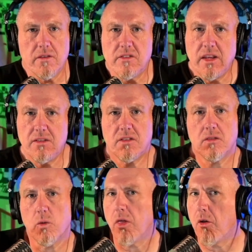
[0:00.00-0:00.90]

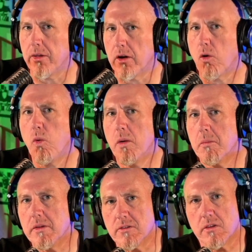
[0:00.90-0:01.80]
seasoned with all the
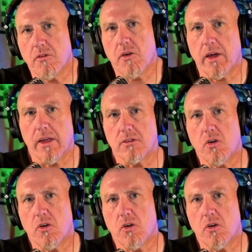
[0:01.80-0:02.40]
equipment and stuff like that.